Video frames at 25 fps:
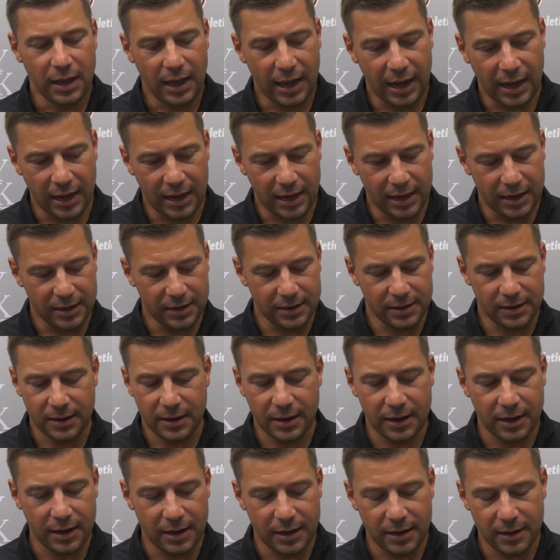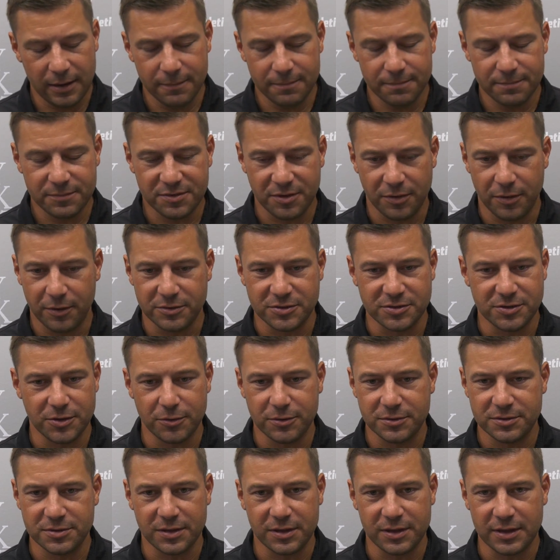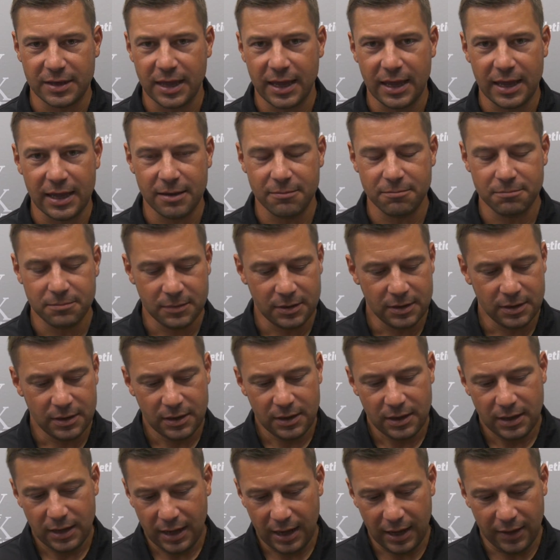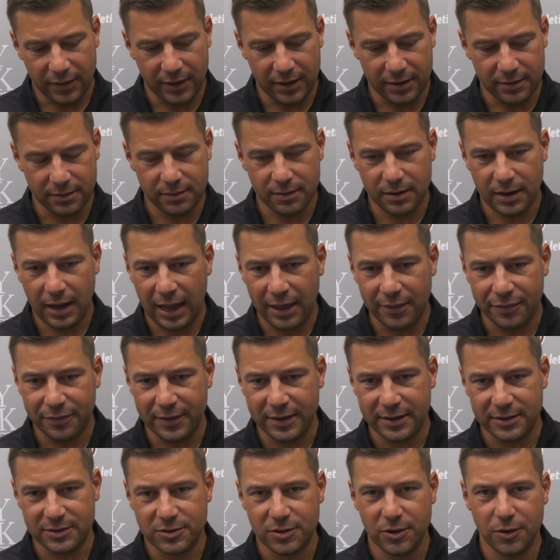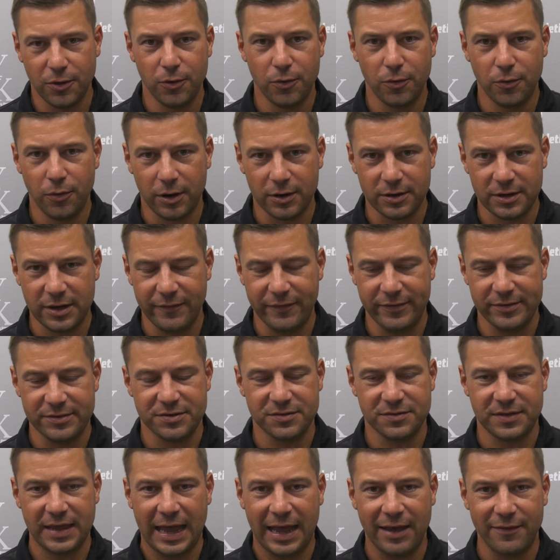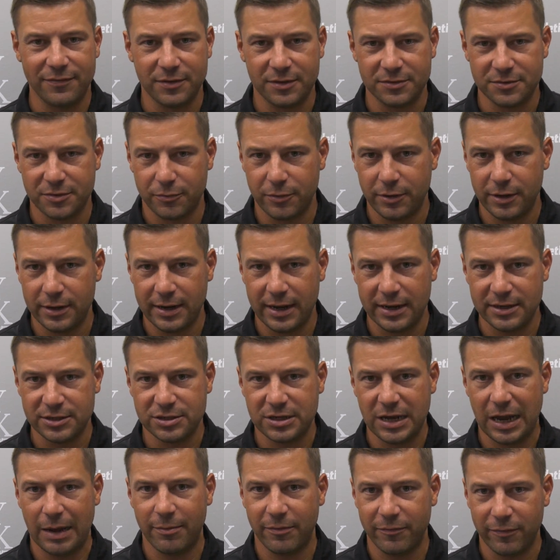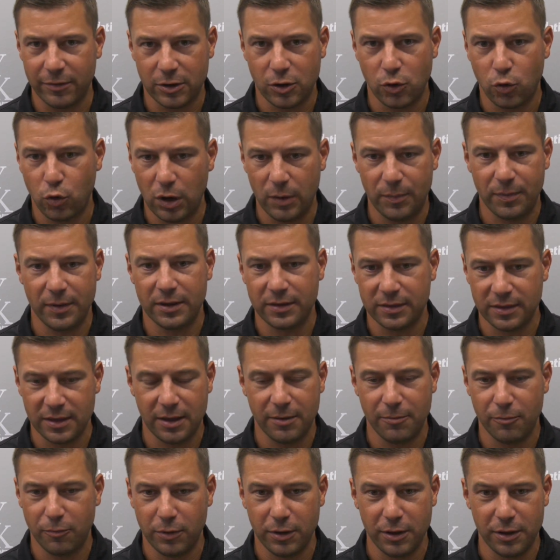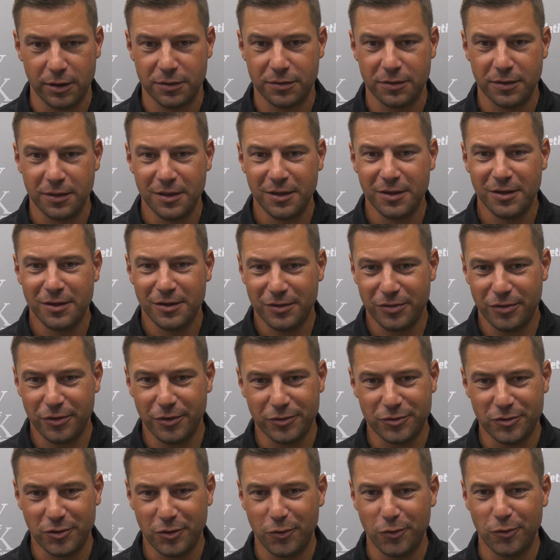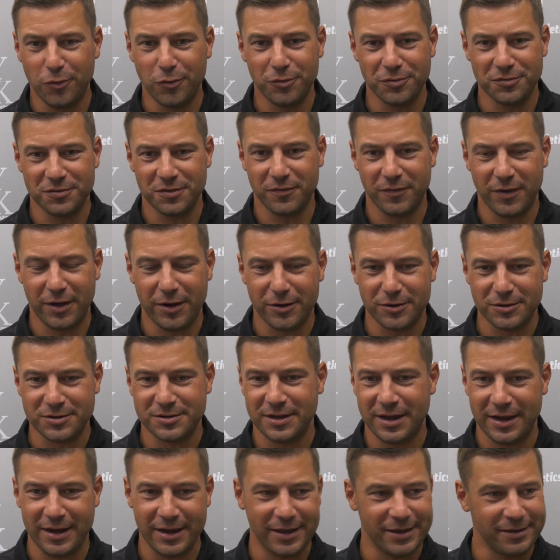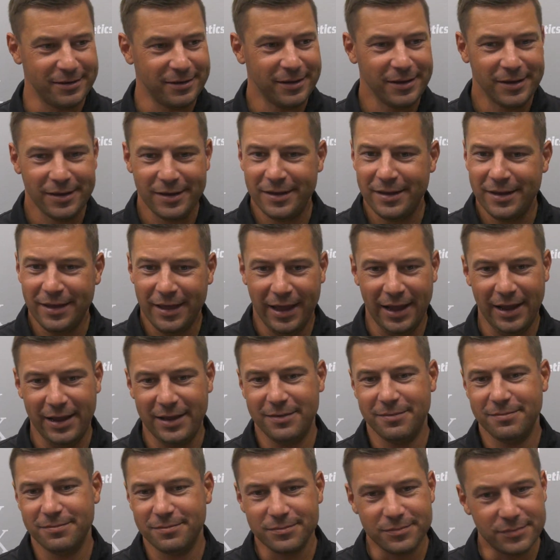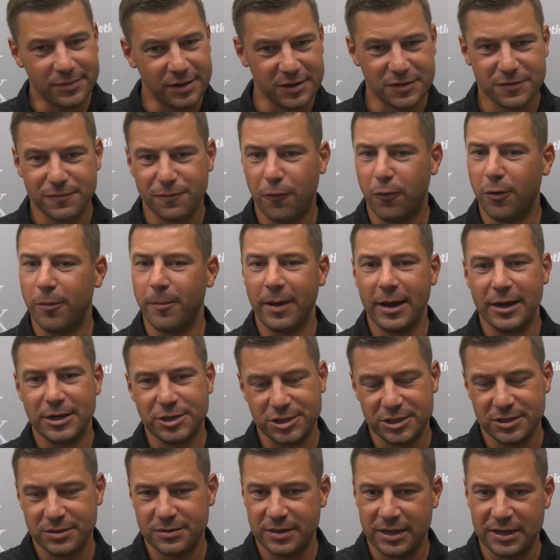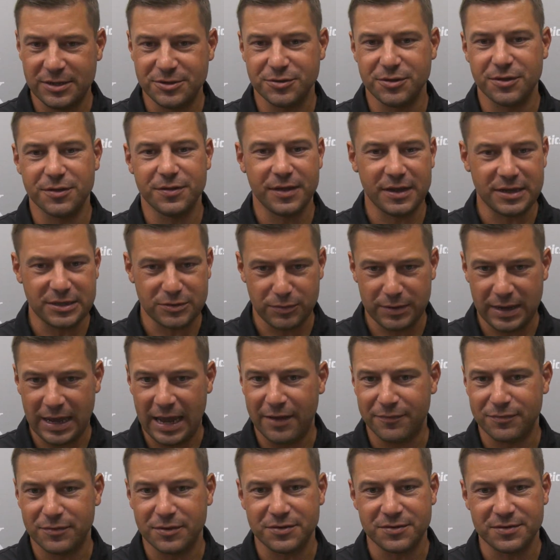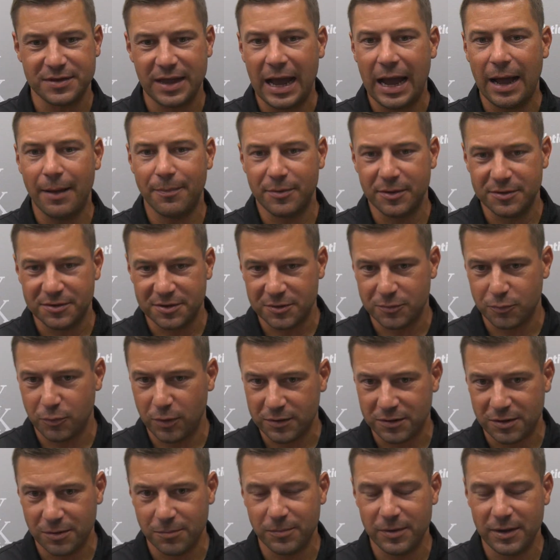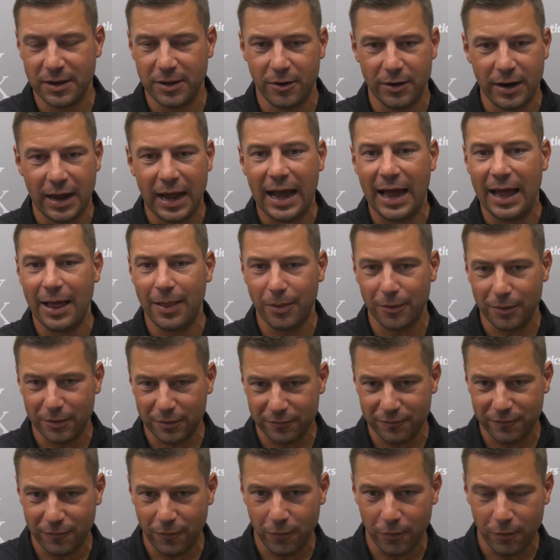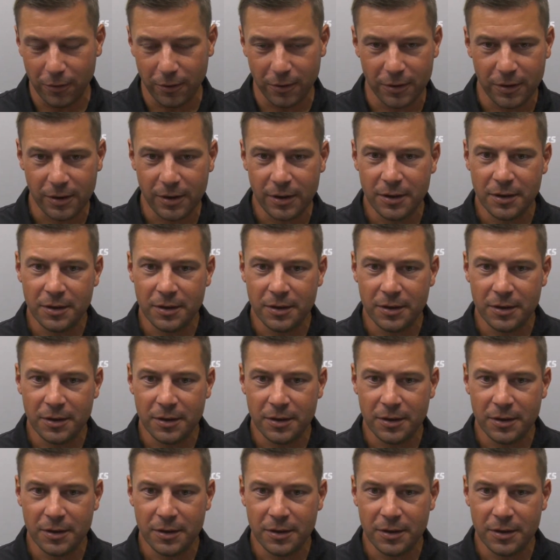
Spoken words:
they're students of the game. And then I think, too, our defense staff does a really nice job of equipping them with the tools of understanding, hey, this formation, these are the things we have to stop. This is what to be on high alert for.